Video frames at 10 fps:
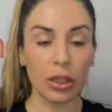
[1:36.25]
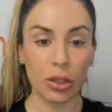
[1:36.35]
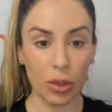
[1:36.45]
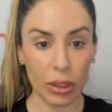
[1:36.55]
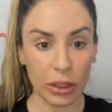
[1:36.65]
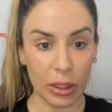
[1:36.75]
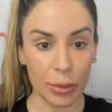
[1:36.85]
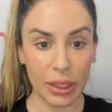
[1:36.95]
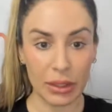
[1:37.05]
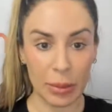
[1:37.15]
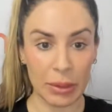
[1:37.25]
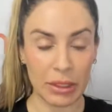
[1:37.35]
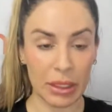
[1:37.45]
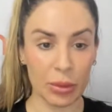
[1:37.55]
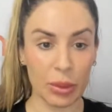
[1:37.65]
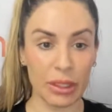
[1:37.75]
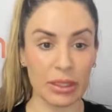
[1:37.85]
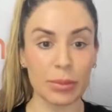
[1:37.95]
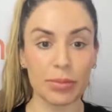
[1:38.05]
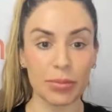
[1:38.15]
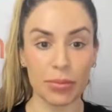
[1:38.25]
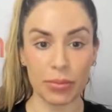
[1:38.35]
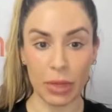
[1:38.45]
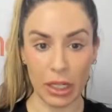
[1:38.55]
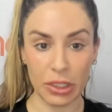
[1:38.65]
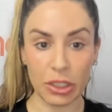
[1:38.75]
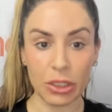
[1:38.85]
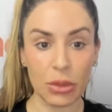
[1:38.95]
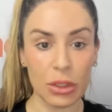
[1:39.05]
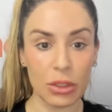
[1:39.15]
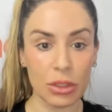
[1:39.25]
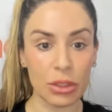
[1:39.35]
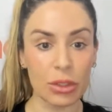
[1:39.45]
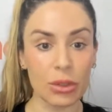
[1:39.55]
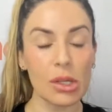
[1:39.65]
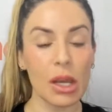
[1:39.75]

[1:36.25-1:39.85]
You're a little bit limited with as much as you can do.